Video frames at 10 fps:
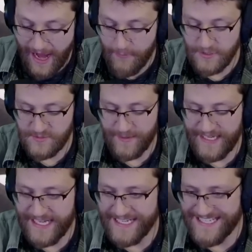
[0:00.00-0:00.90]
was
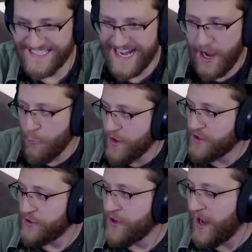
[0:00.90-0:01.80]
beginning to doubt
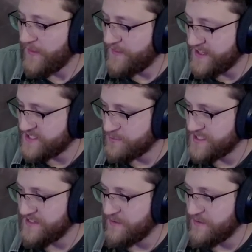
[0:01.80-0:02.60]
whether or not this was even